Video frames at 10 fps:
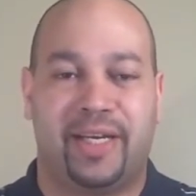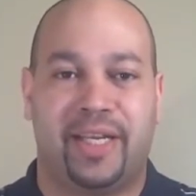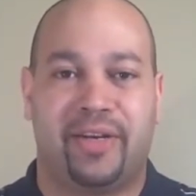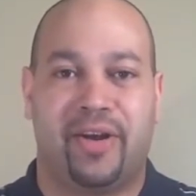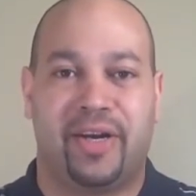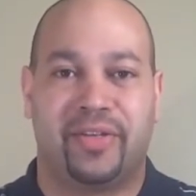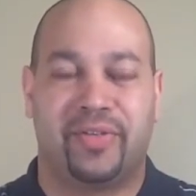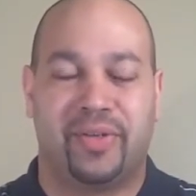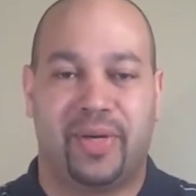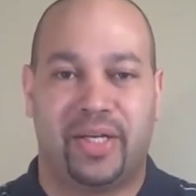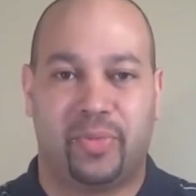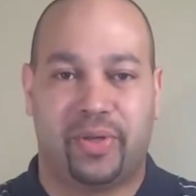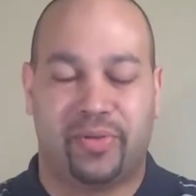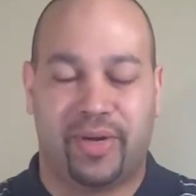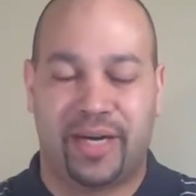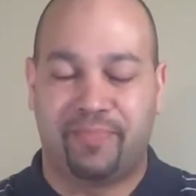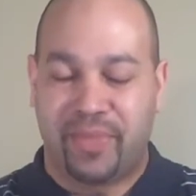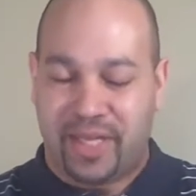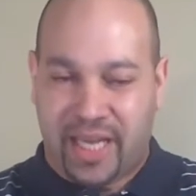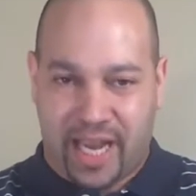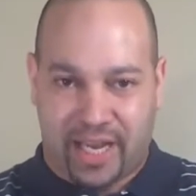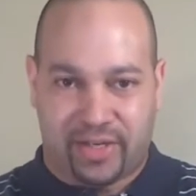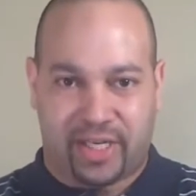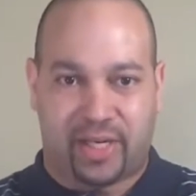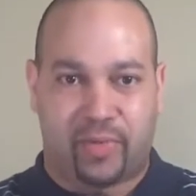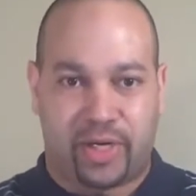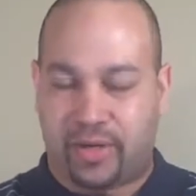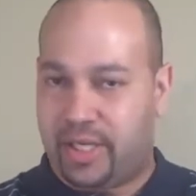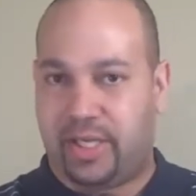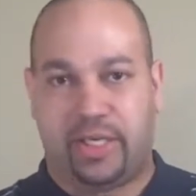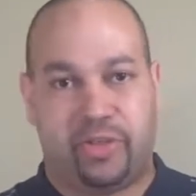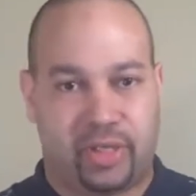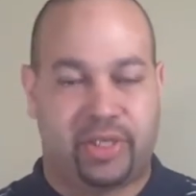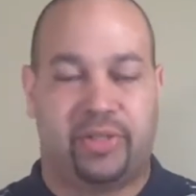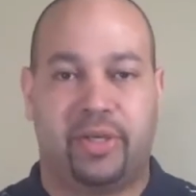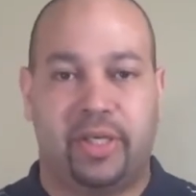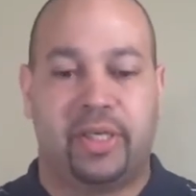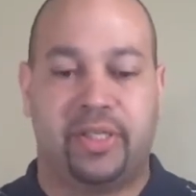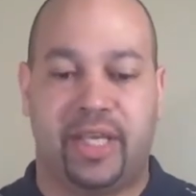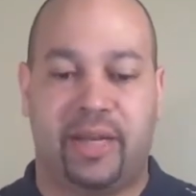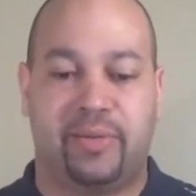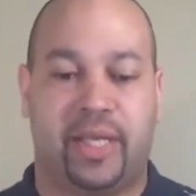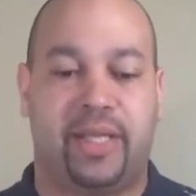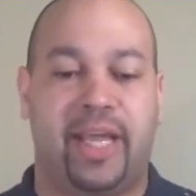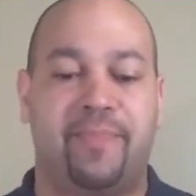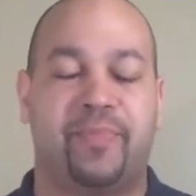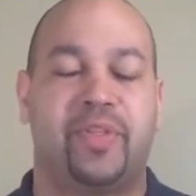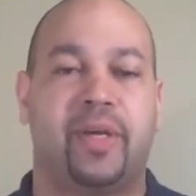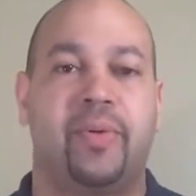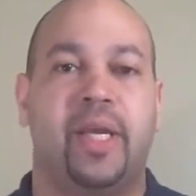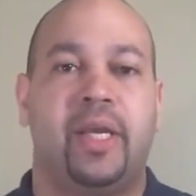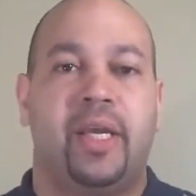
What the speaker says: kindergarten to 12th grade, and where you're in a structured set like that. So